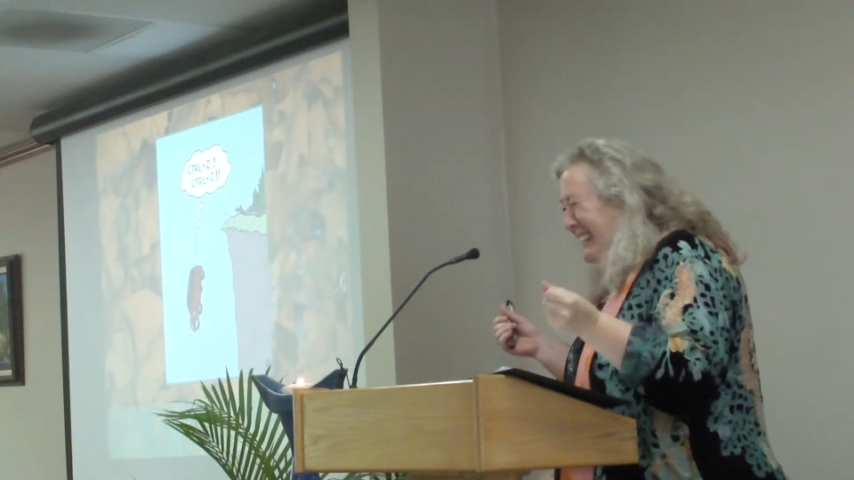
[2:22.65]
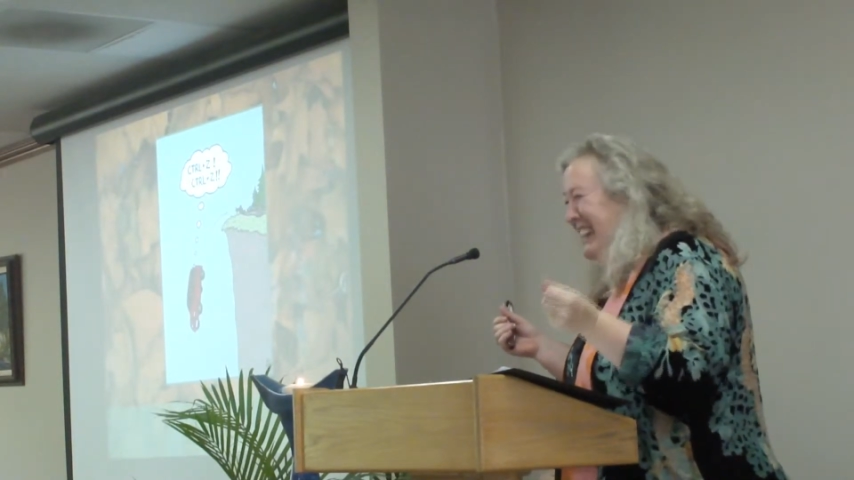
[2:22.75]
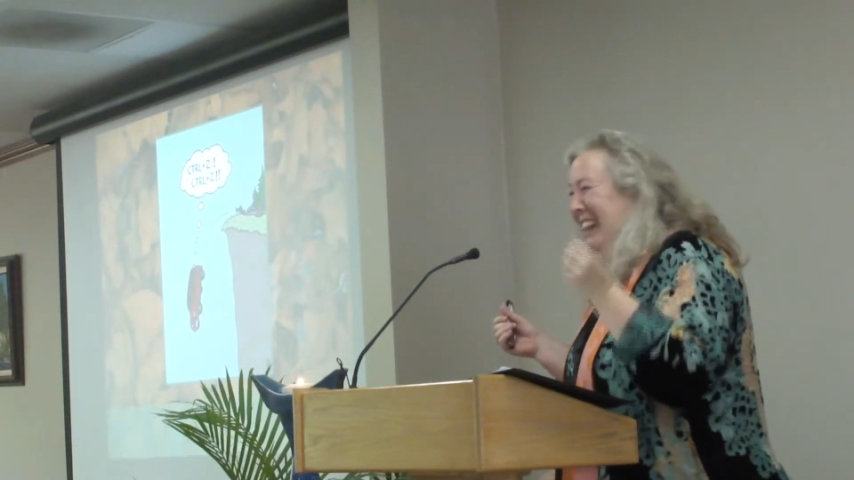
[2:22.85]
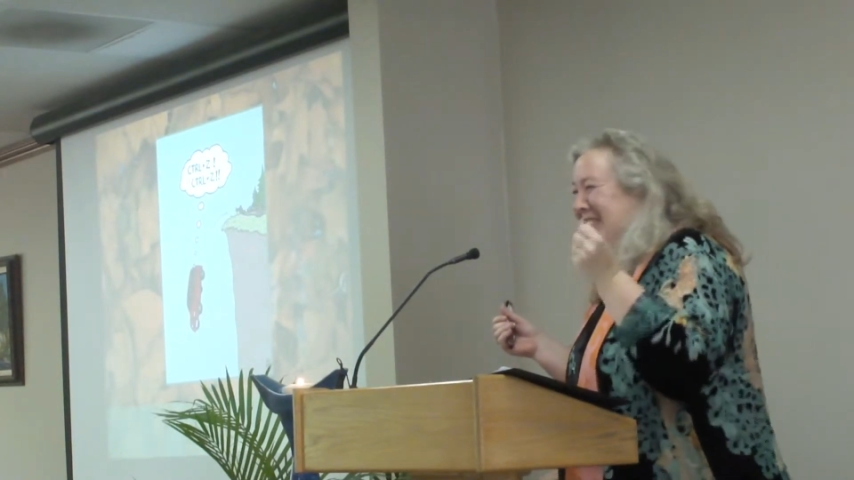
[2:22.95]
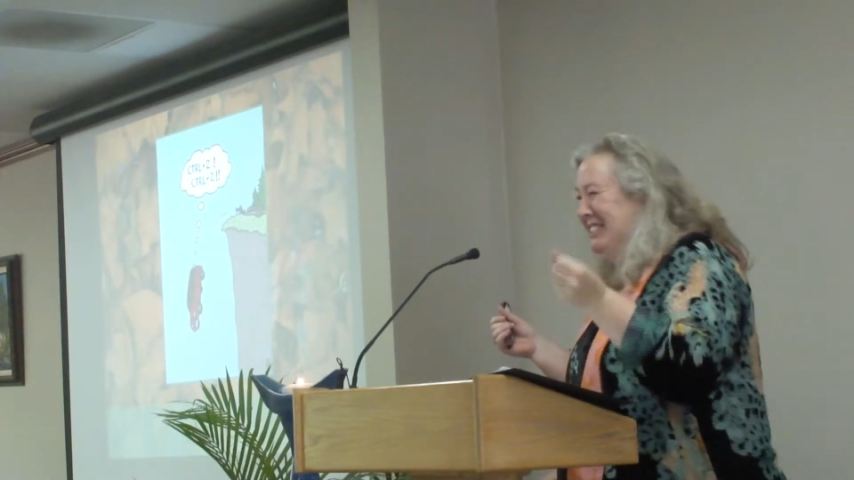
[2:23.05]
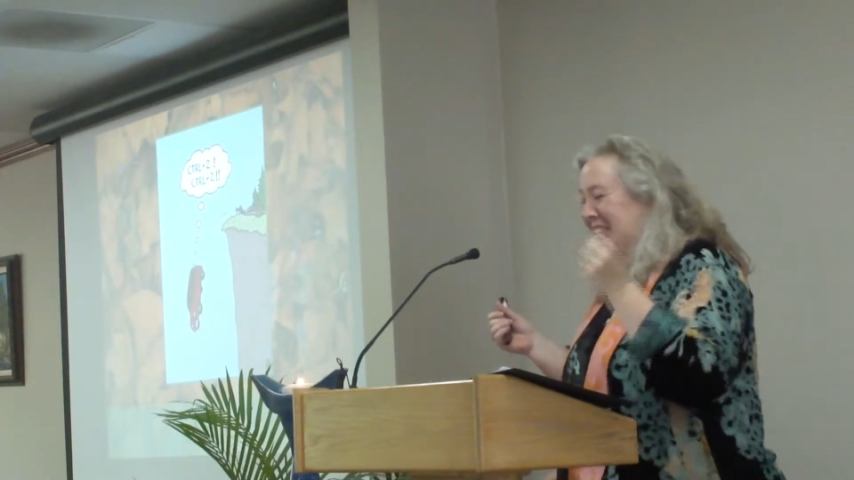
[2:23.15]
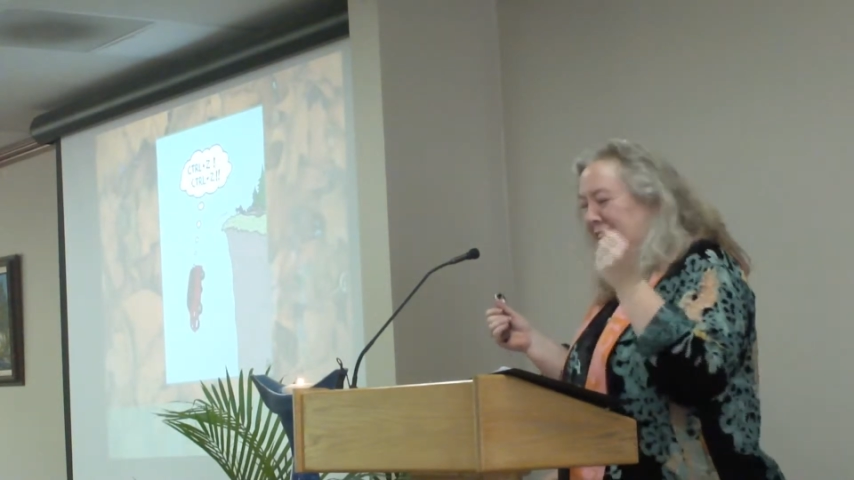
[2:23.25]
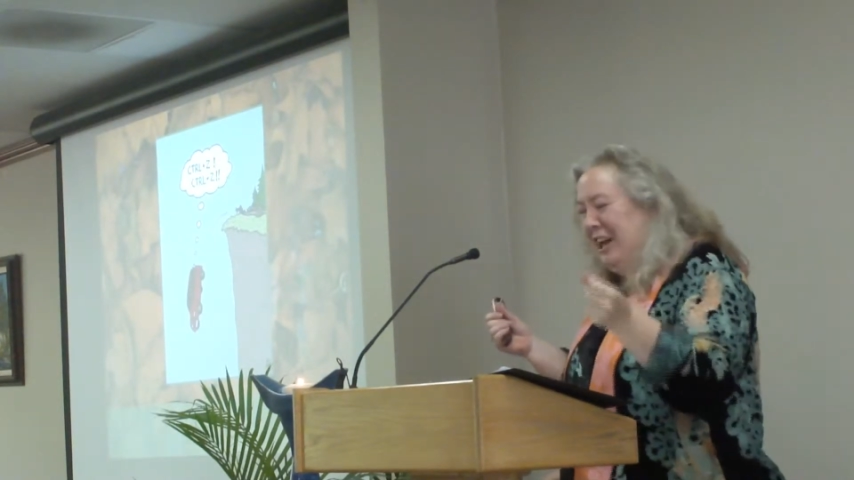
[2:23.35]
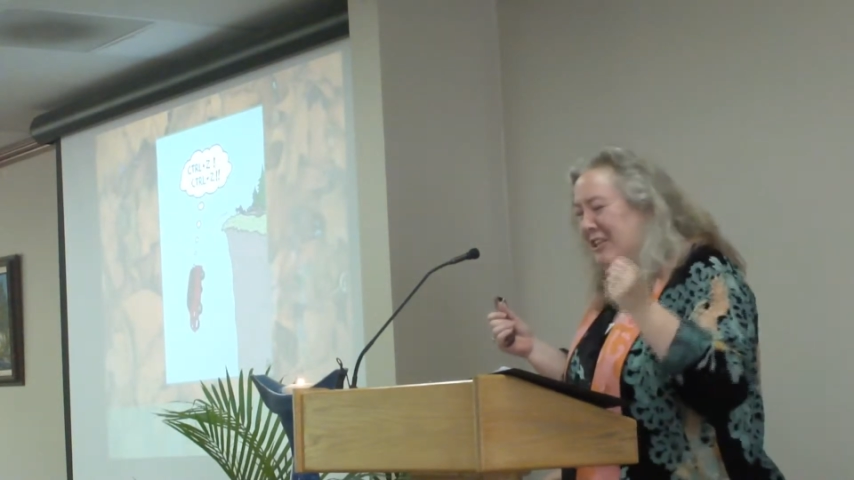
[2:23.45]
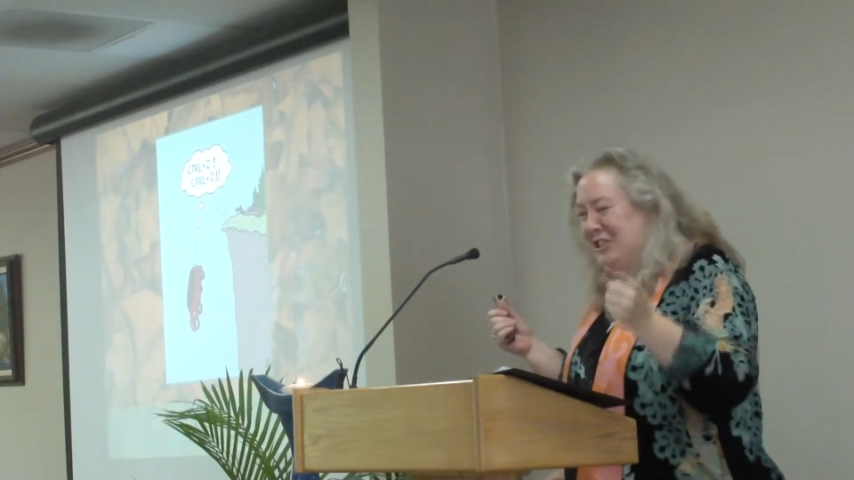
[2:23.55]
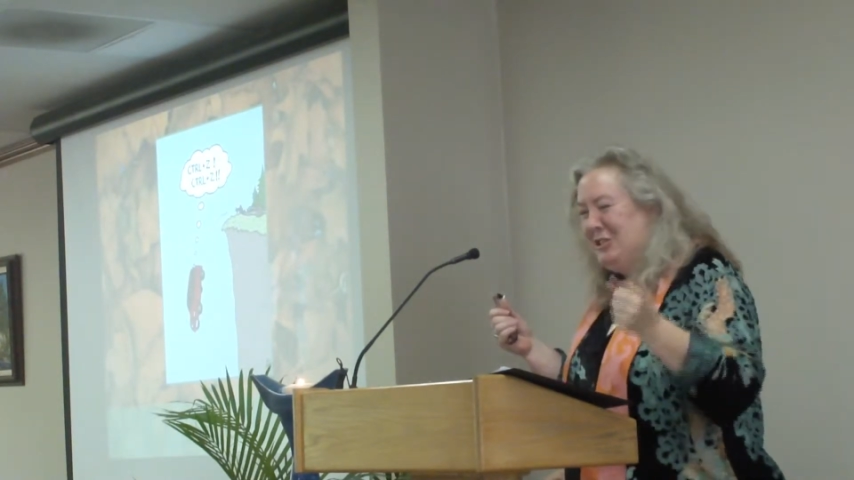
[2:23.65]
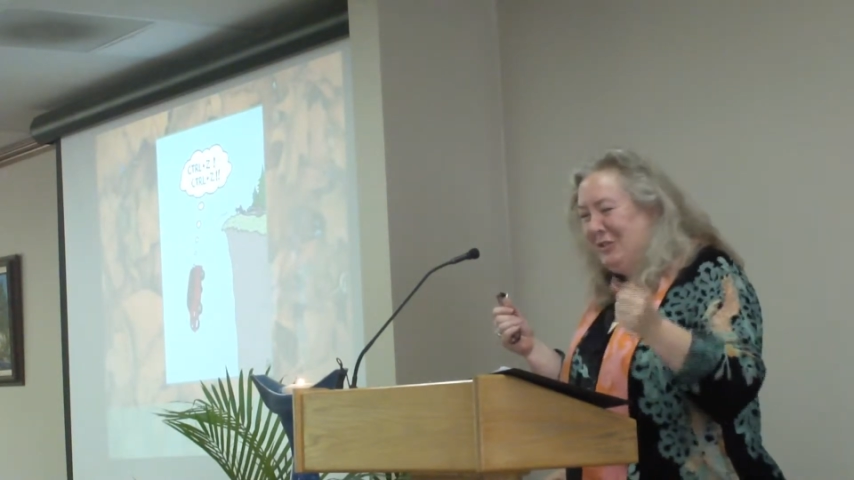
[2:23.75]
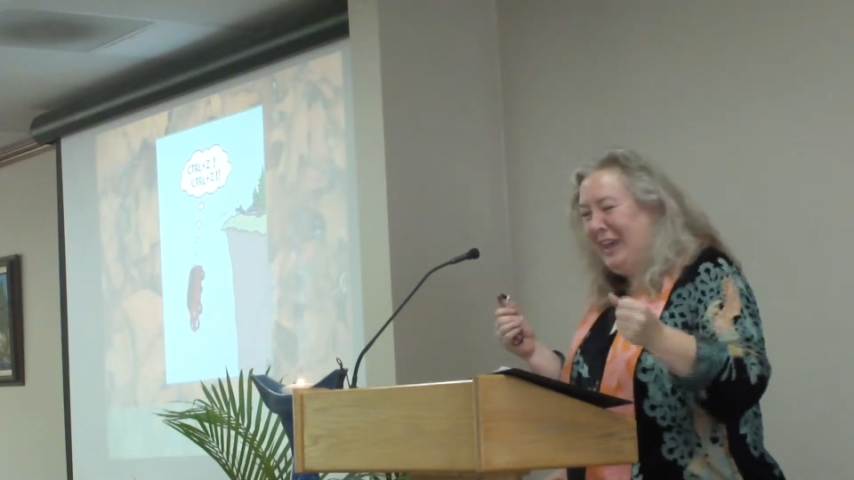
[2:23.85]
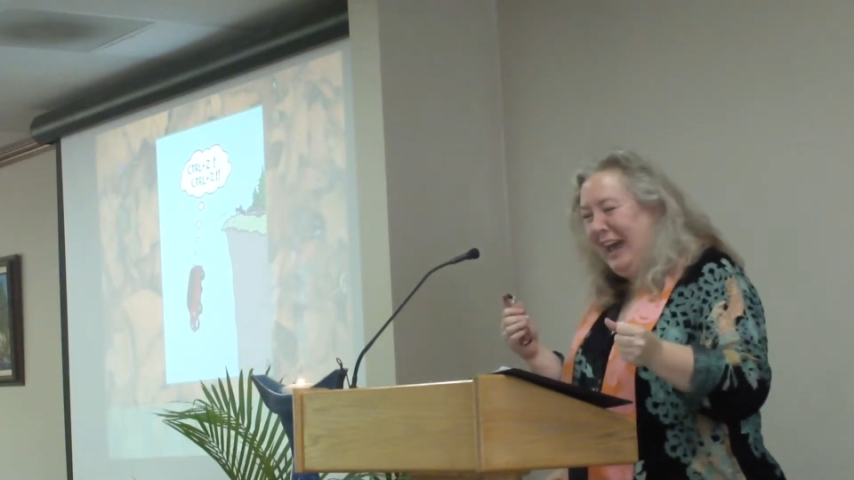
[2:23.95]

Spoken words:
can I just undo